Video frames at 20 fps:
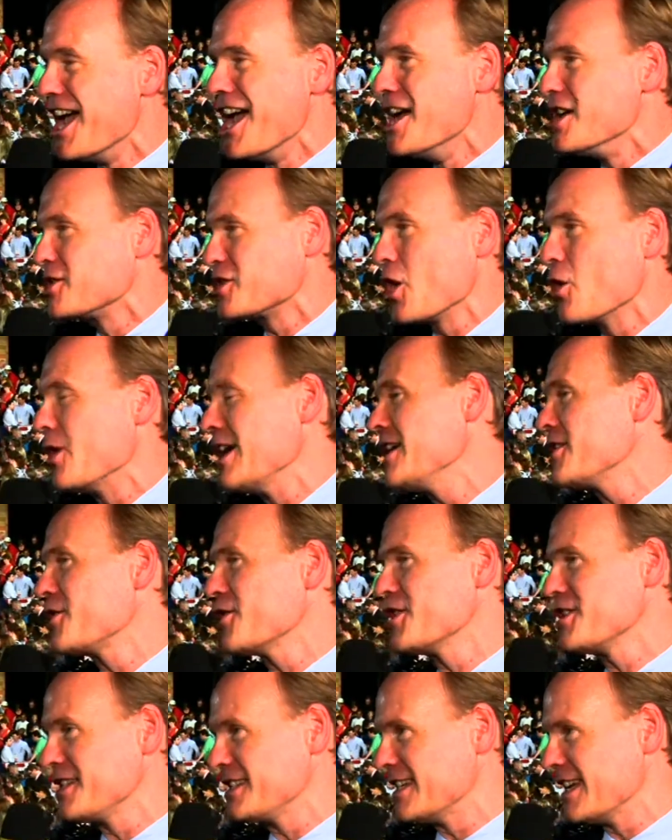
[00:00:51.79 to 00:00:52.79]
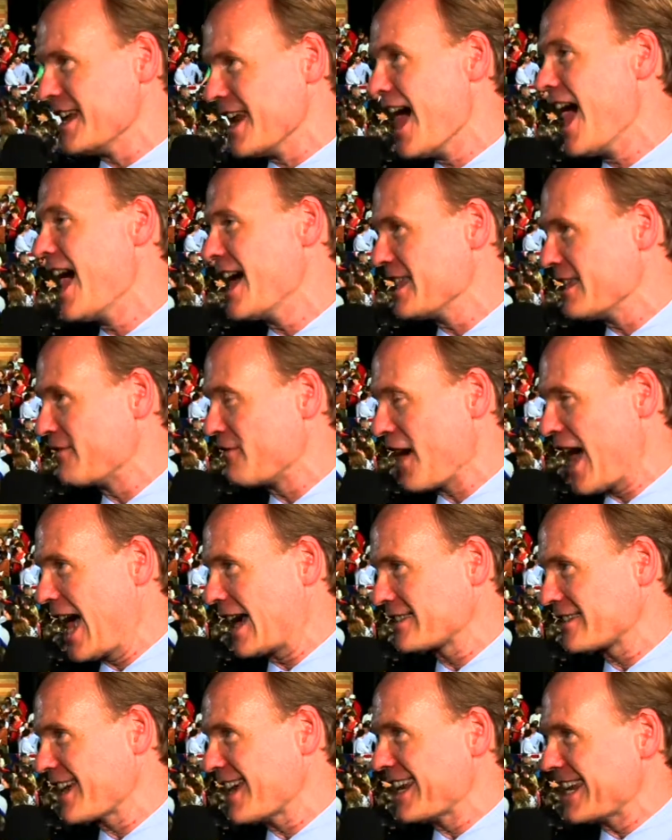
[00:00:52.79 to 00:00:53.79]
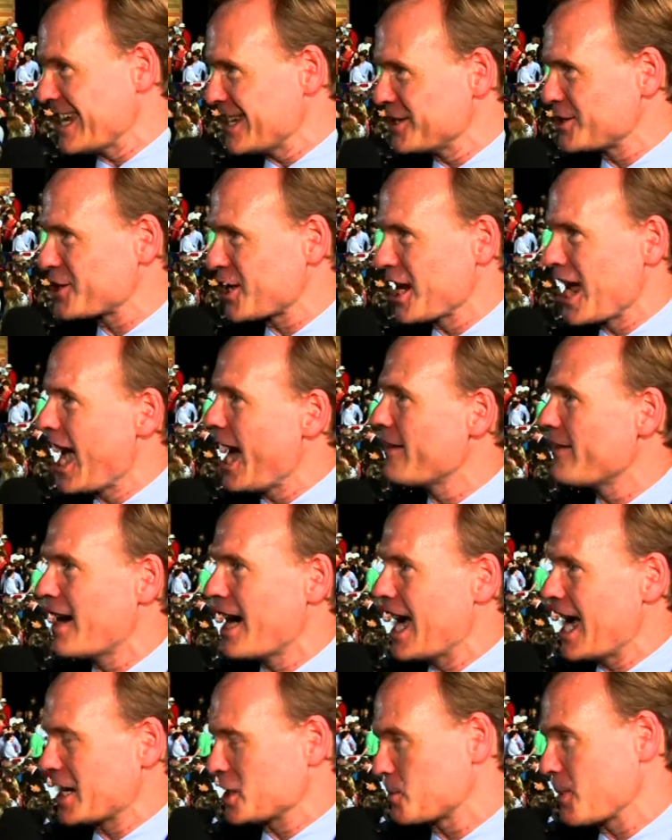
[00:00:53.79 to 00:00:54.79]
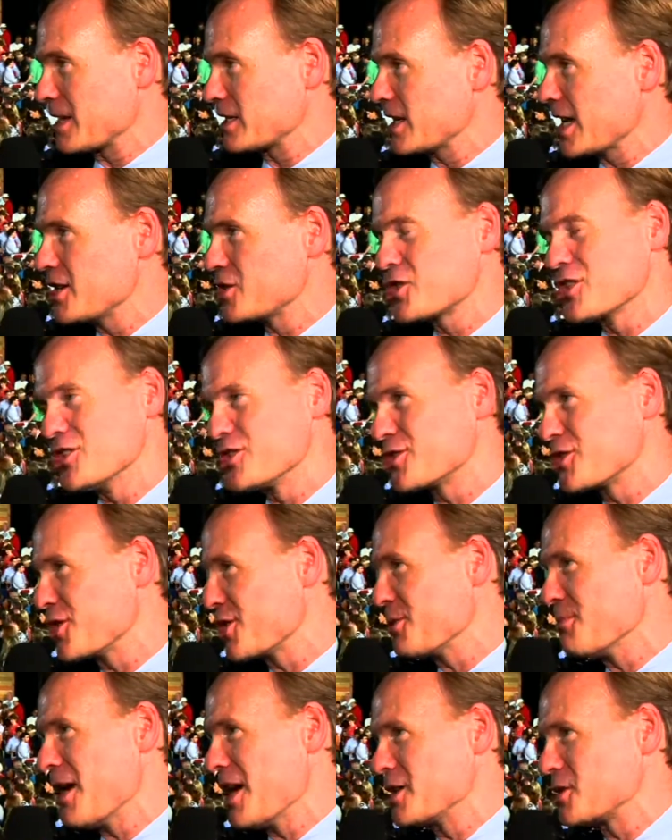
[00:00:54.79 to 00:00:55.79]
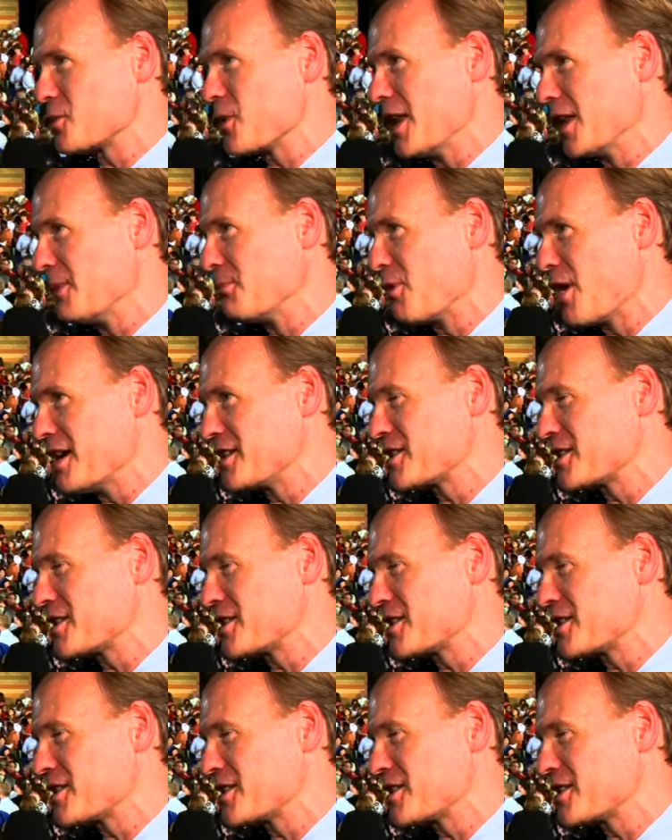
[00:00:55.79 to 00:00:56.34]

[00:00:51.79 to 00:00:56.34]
So he couldn't deny the fact that he's going to have high expectations, so you might as well embrace